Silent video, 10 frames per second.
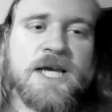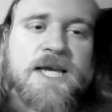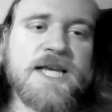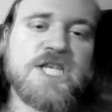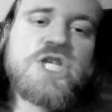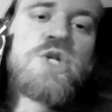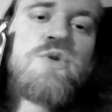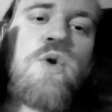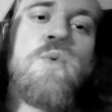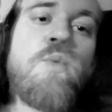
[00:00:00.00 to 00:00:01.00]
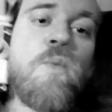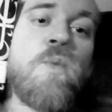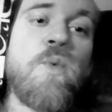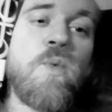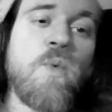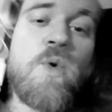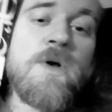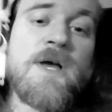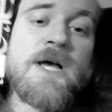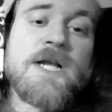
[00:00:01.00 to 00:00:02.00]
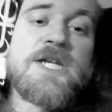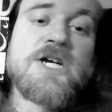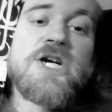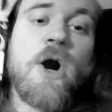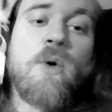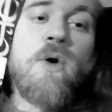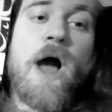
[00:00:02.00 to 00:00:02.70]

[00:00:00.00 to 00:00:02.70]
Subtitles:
It's true. The Quran